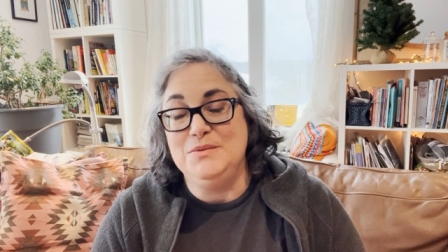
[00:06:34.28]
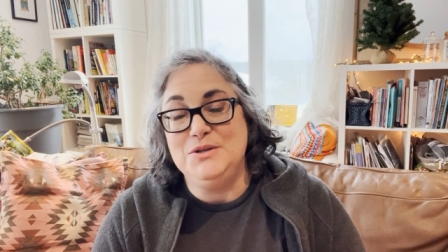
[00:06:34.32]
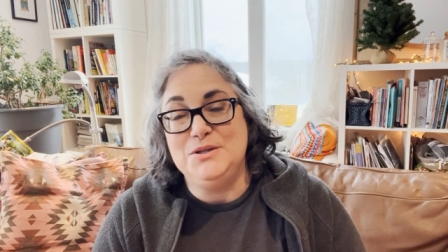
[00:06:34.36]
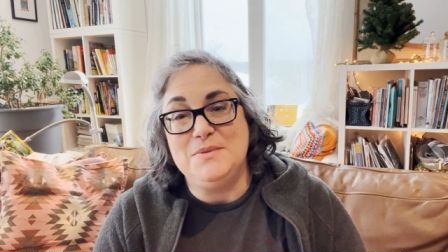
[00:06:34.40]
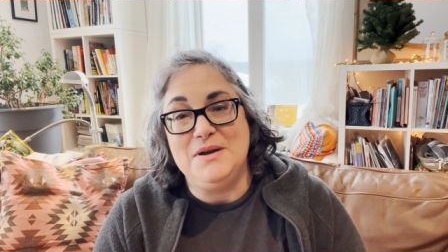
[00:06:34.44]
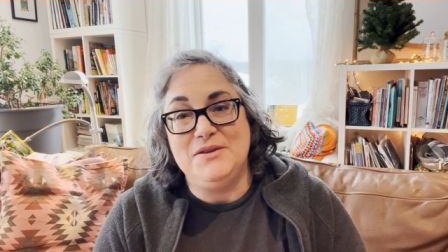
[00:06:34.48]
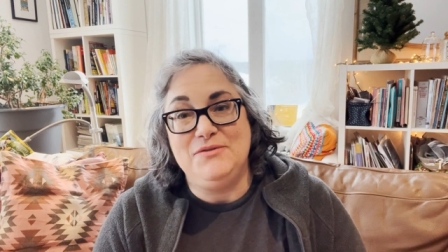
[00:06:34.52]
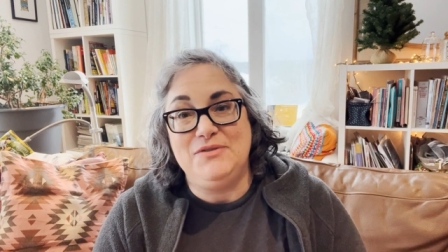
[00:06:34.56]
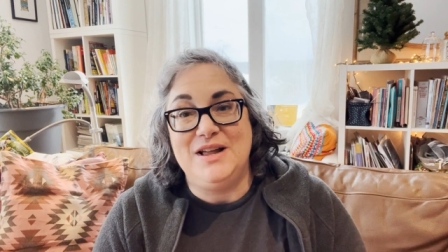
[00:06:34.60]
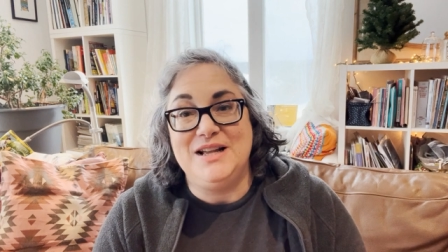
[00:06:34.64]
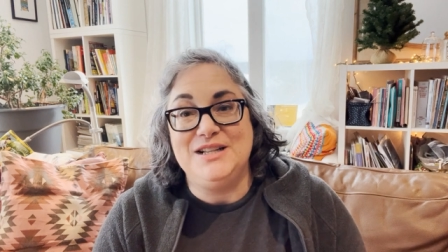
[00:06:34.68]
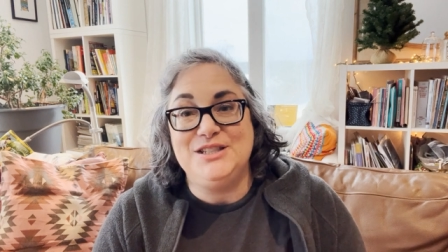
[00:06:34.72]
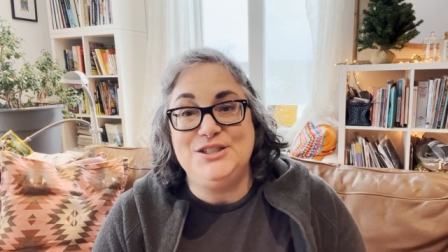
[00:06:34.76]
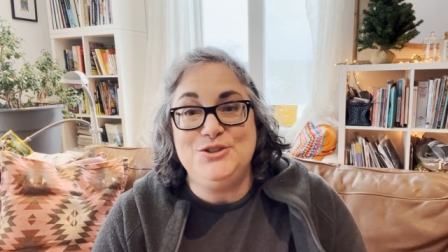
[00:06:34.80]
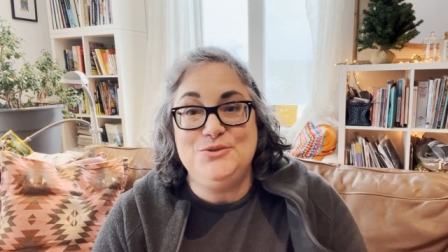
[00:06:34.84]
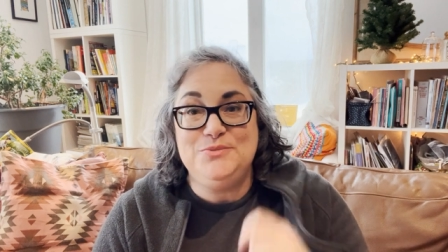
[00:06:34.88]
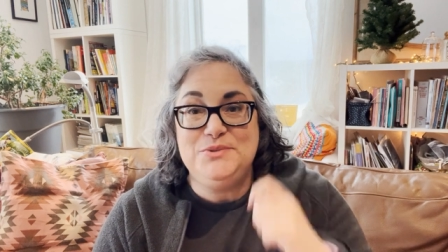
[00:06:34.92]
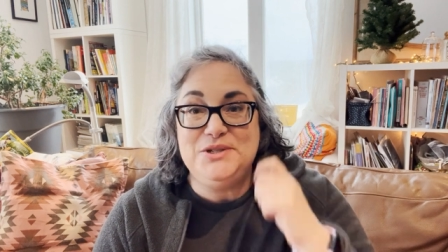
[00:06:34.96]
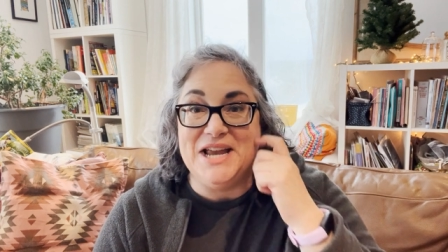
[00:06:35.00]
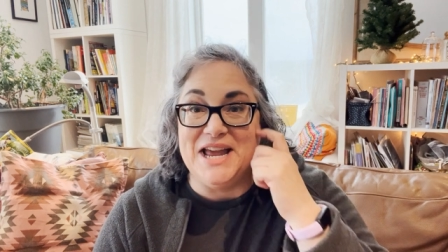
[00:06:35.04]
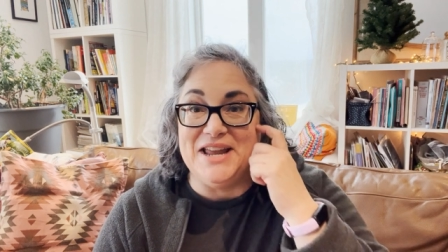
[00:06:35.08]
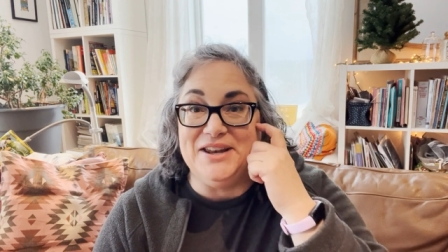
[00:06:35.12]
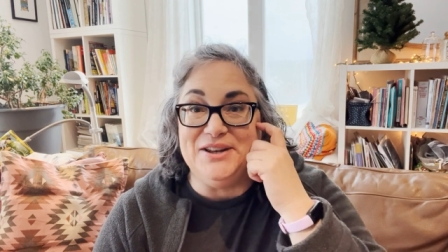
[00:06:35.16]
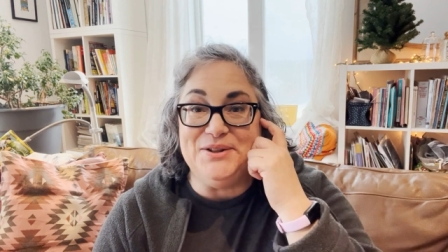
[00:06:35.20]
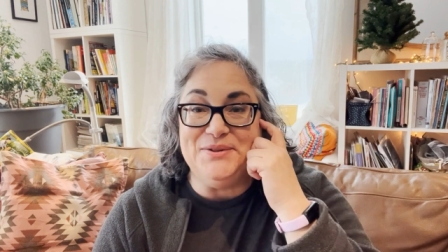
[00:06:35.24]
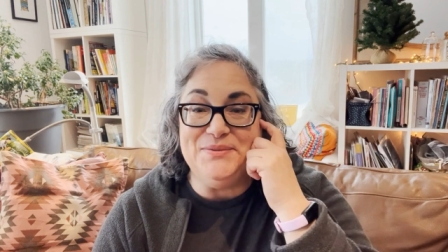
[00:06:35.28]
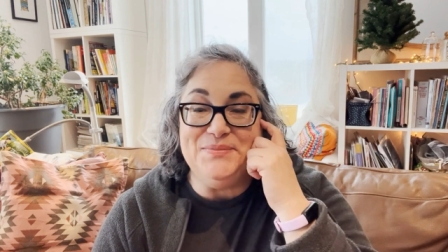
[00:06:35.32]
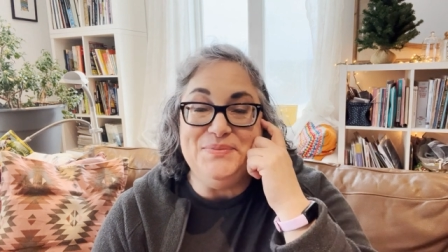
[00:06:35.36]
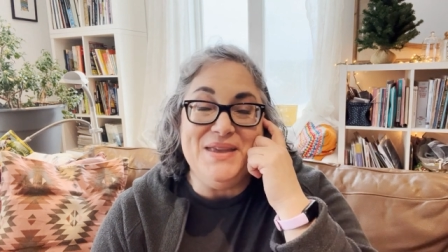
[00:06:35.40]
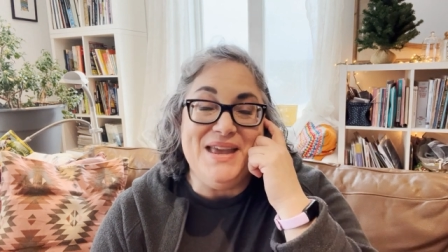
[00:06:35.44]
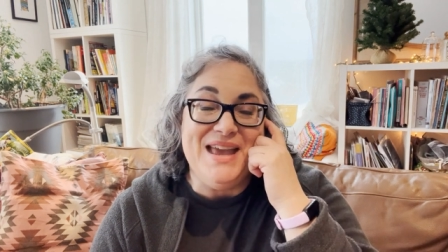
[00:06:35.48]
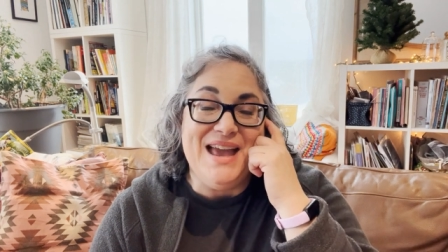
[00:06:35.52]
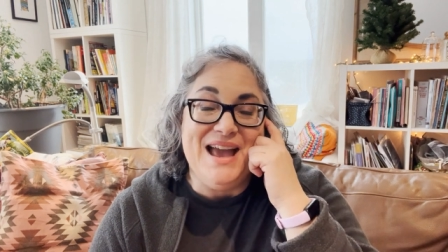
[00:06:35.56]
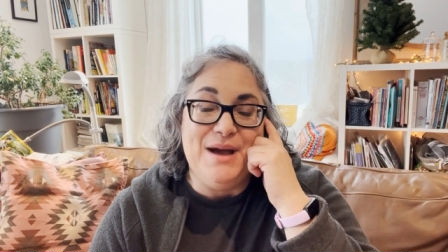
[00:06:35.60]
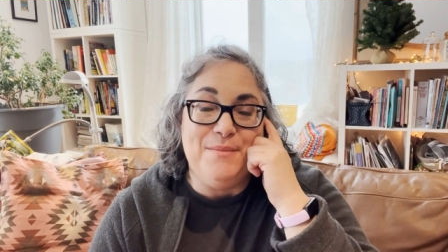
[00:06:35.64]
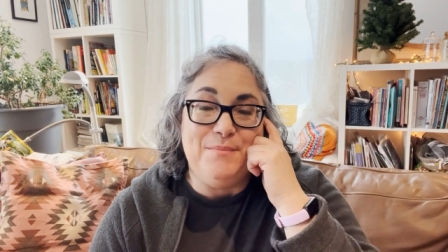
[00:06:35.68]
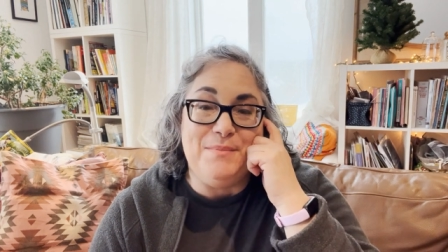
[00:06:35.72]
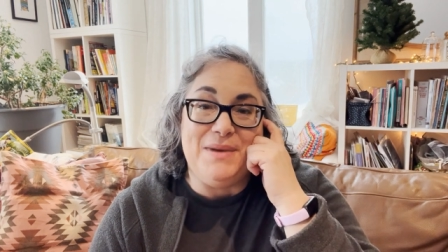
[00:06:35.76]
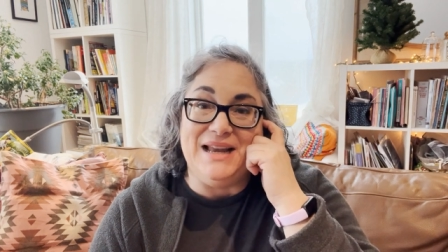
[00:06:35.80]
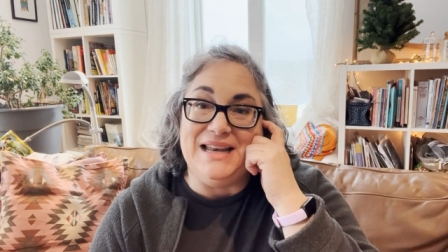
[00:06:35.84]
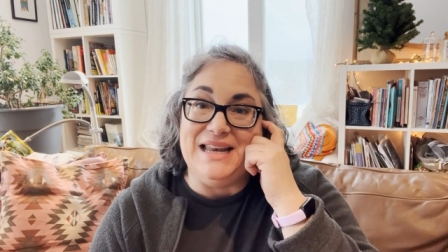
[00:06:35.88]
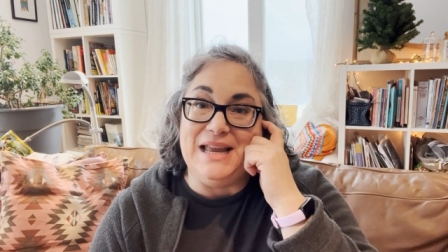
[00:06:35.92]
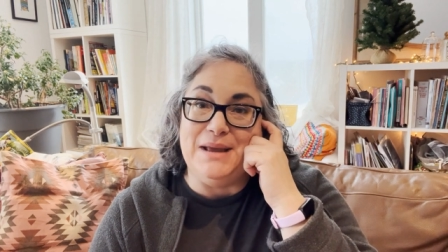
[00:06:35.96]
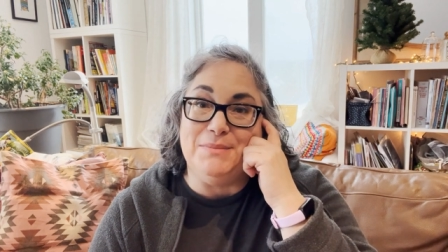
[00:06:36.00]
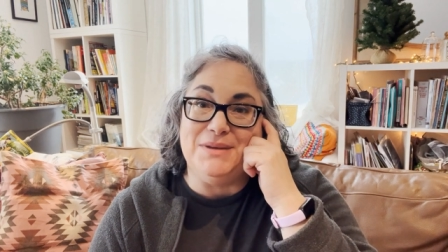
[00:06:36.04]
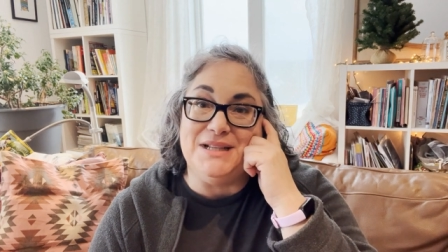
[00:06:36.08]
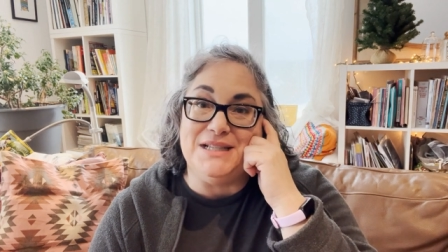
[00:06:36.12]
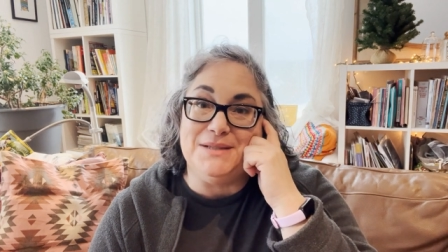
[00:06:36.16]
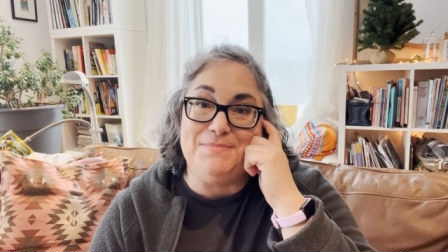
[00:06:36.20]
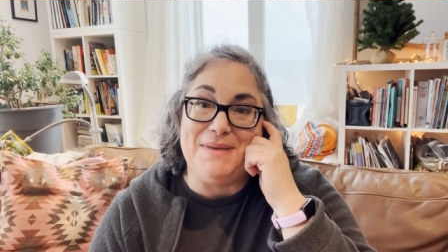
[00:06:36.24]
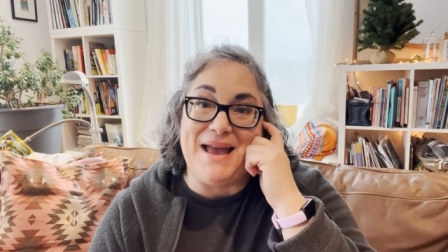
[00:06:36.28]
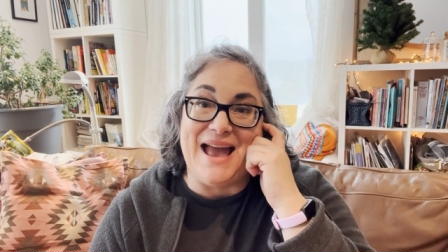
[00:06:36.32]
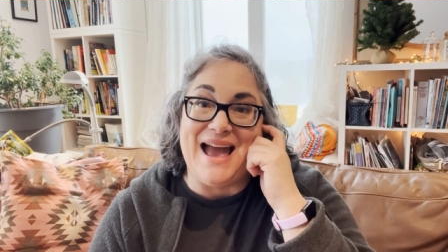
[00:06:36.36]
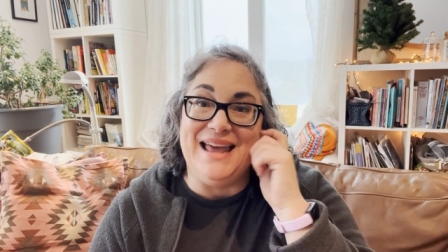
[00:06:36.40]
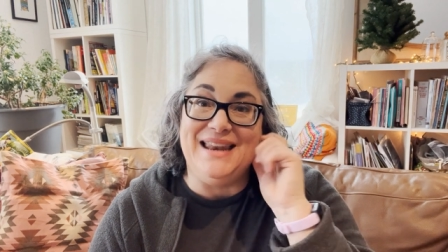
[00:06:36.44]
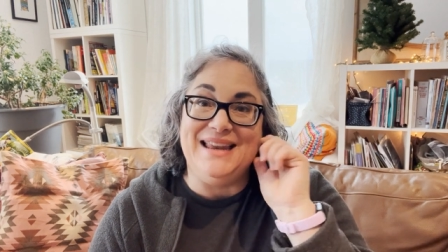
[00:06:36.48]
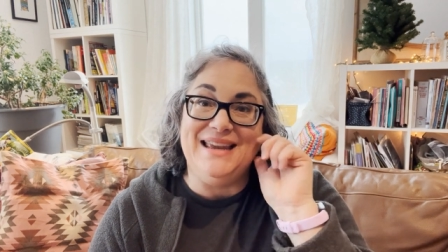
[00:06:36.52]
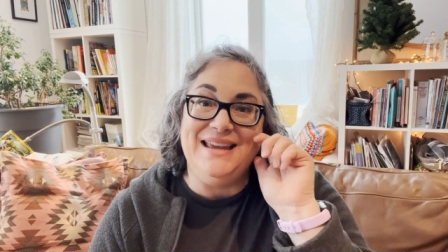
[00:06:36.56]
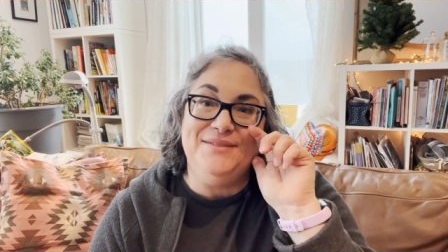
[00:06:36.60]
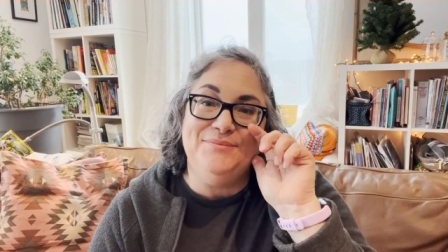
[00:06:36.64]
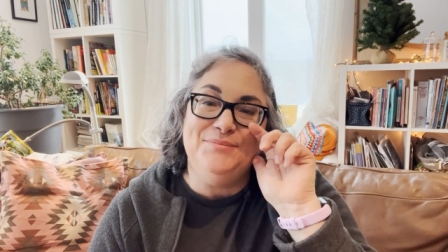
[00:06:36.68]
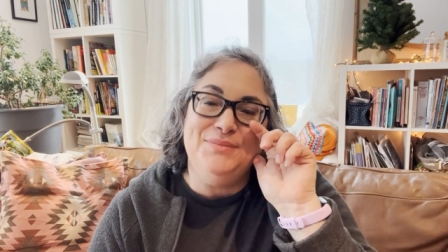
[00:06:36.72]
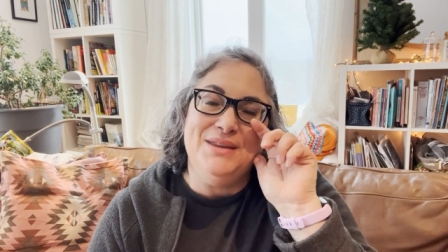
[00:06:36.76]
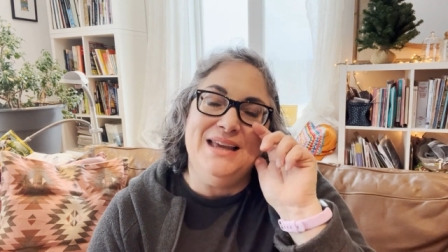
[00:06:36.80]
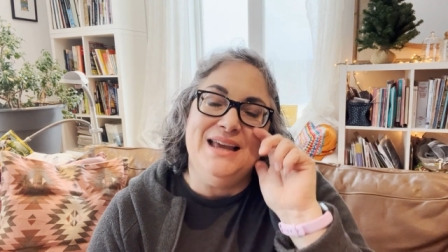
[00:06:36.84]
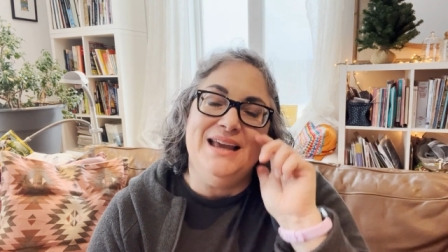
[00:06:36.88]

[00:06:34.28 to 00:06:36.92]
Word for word: to my floss tube channel. My name is Patty.